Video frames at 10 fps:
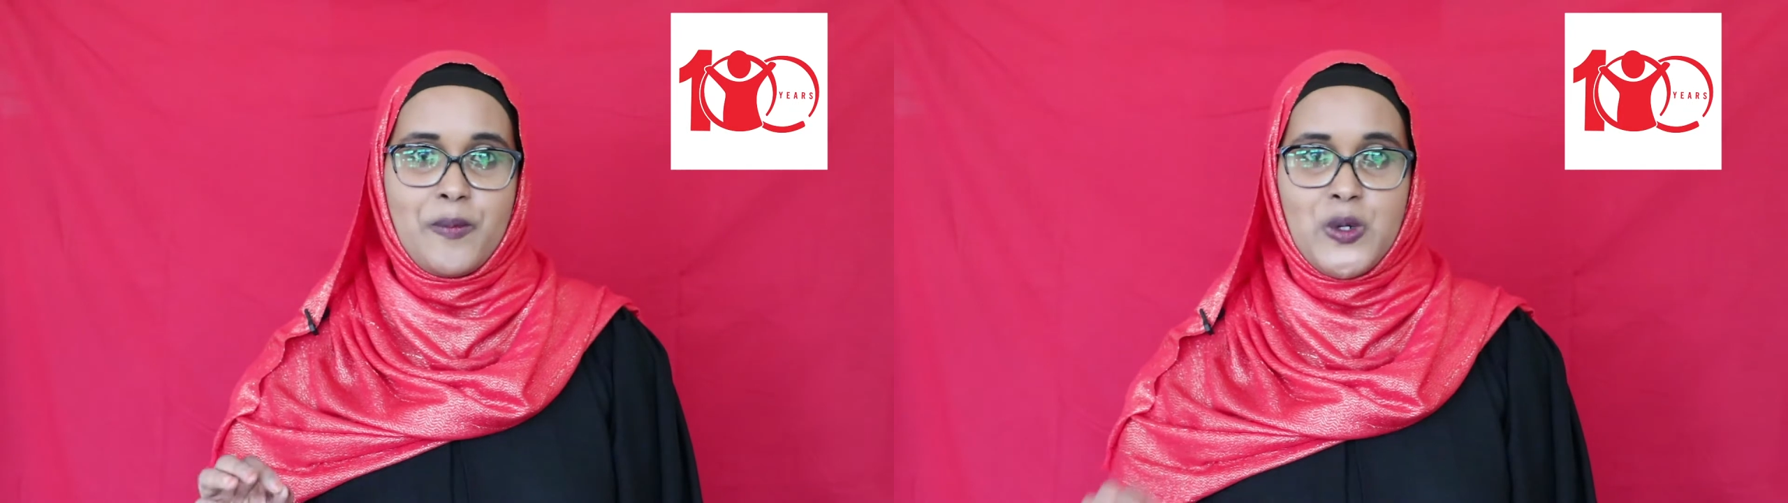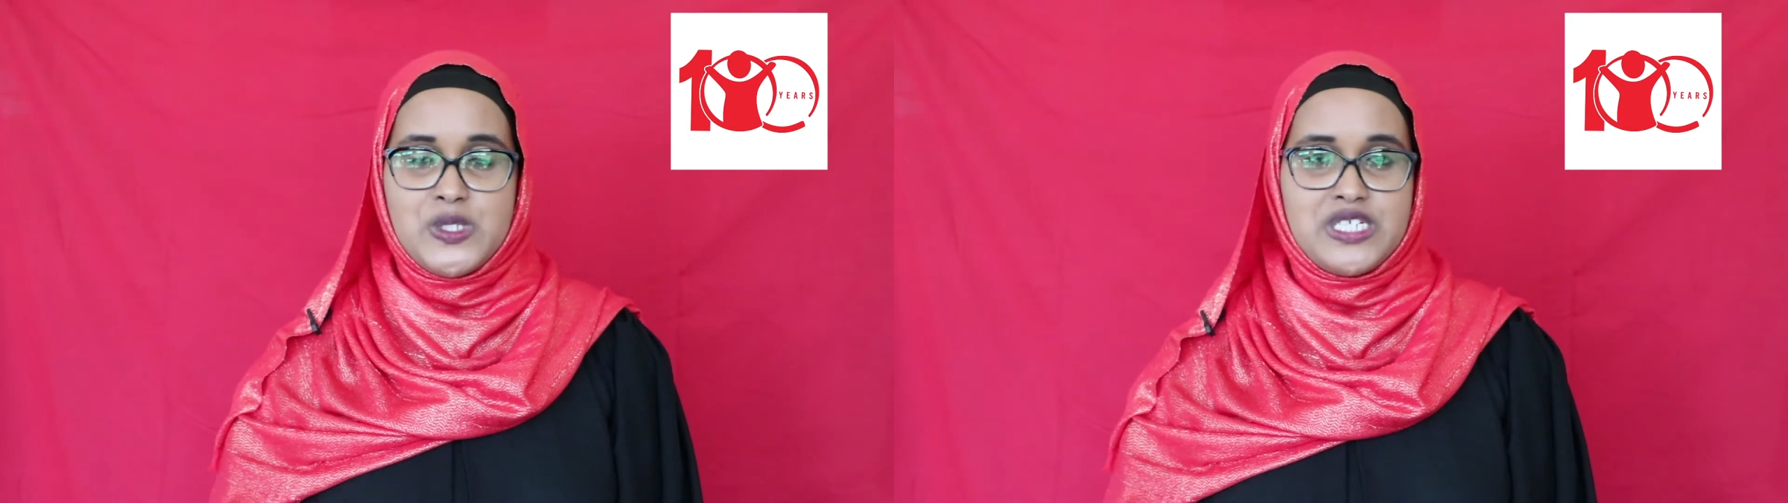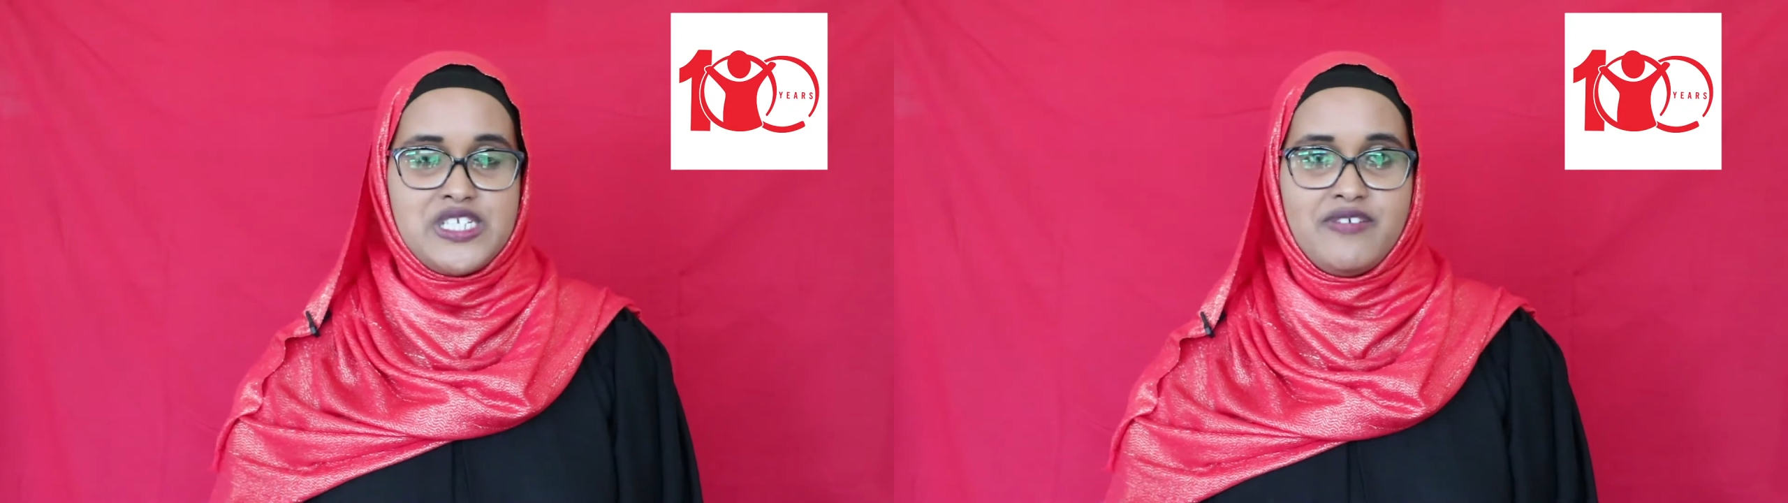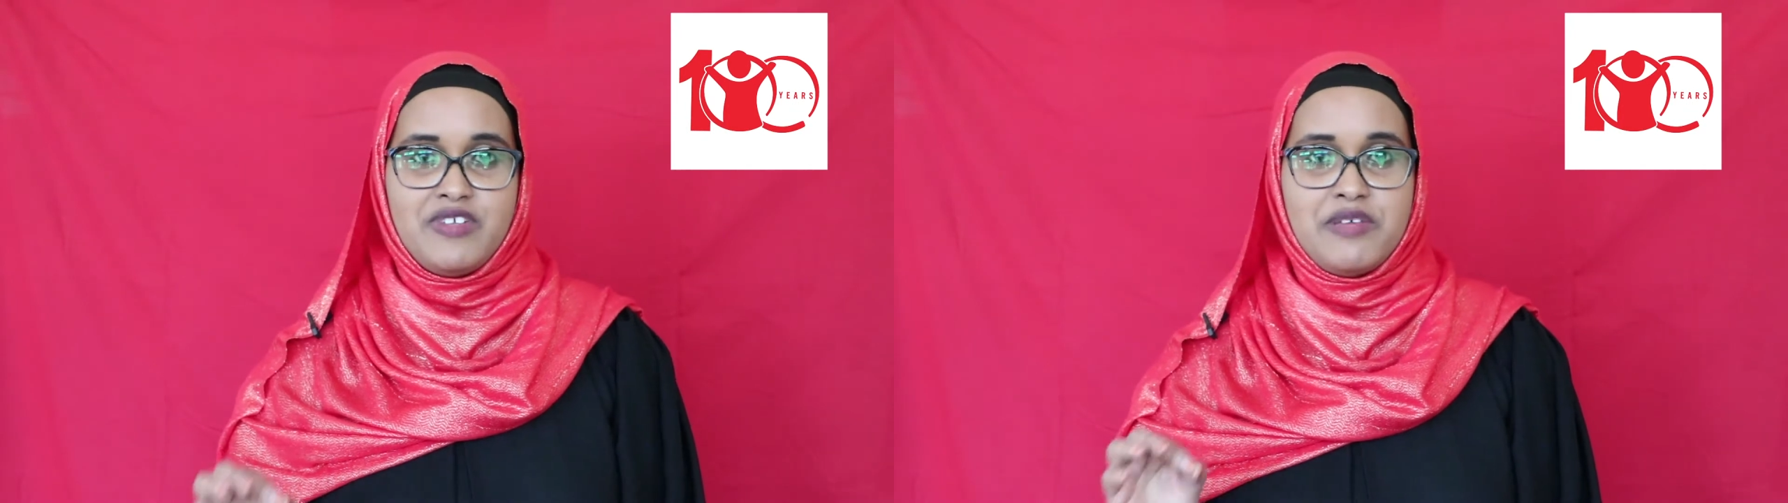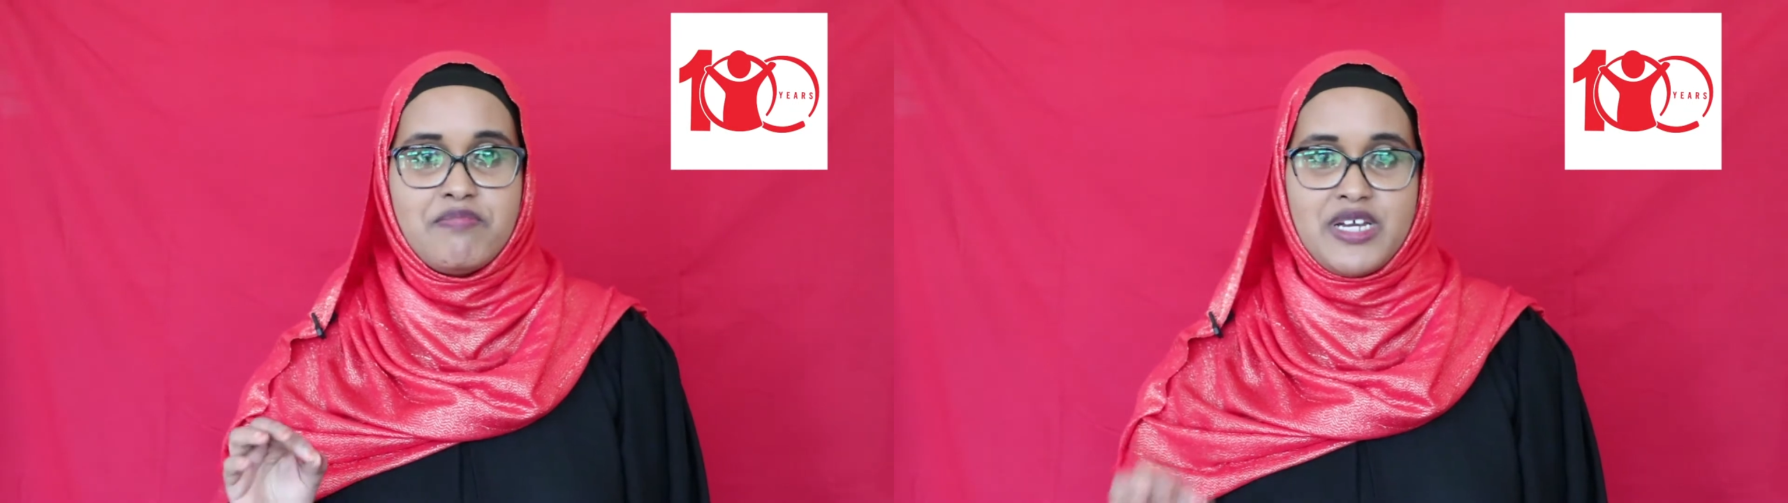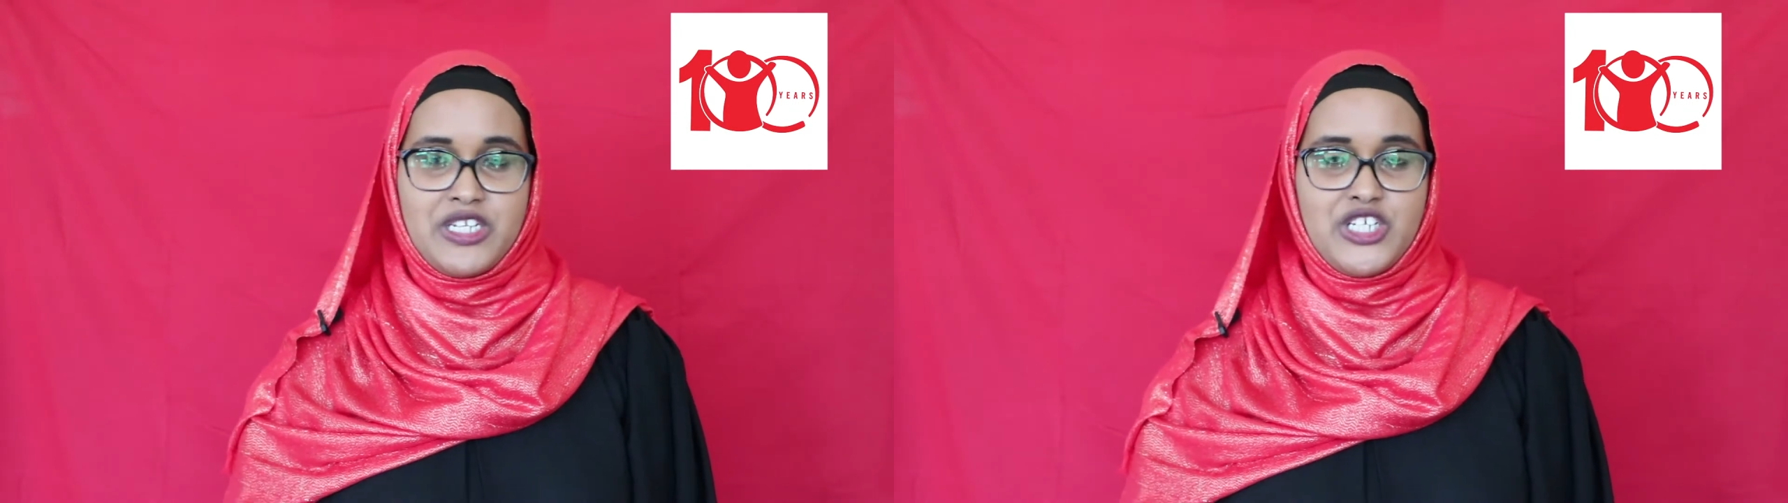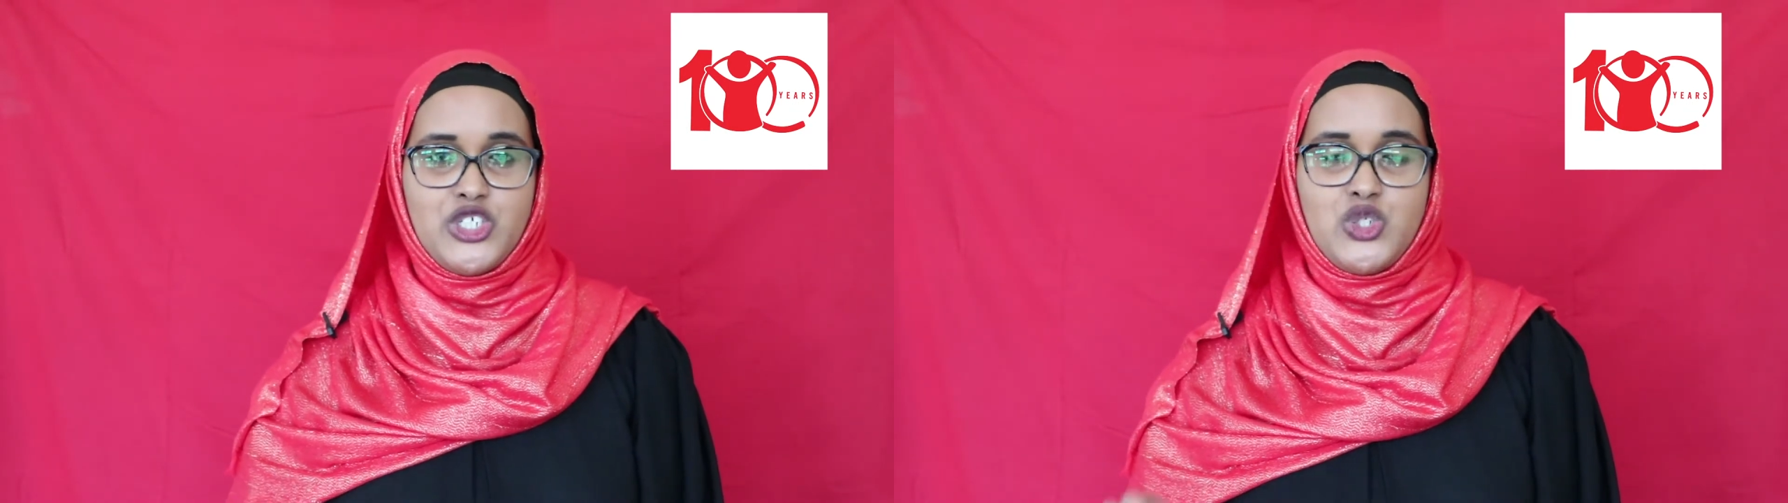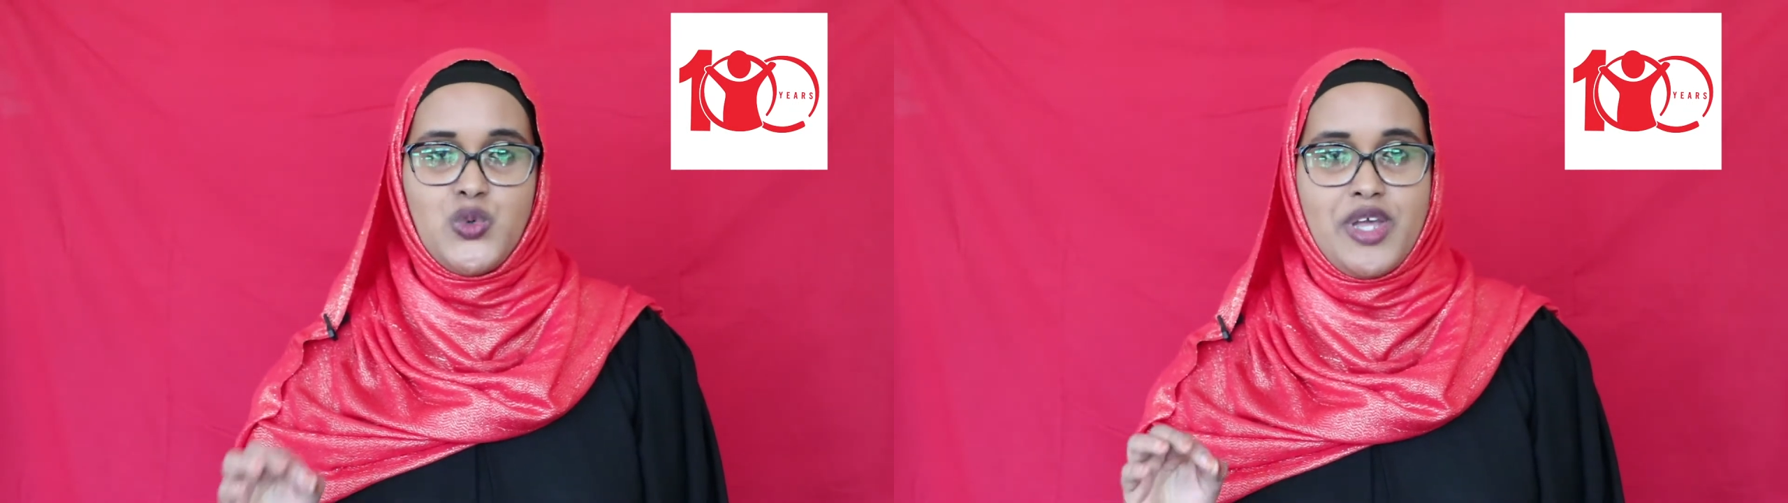positively
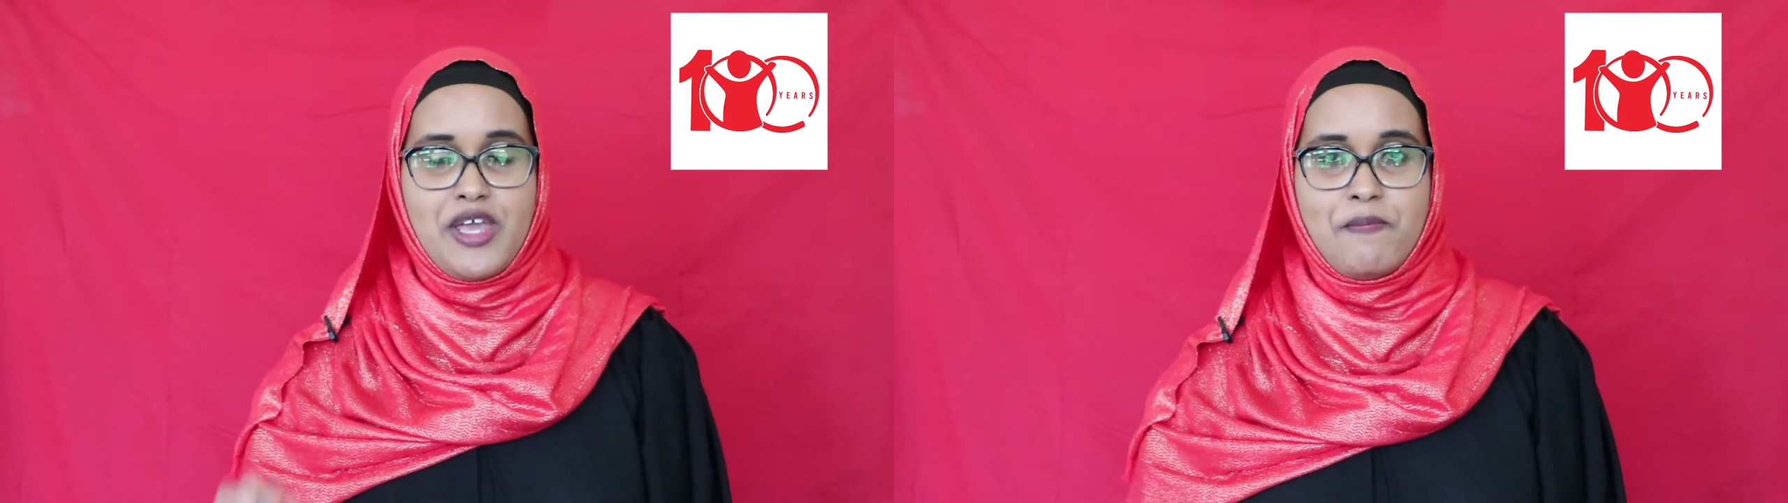managed to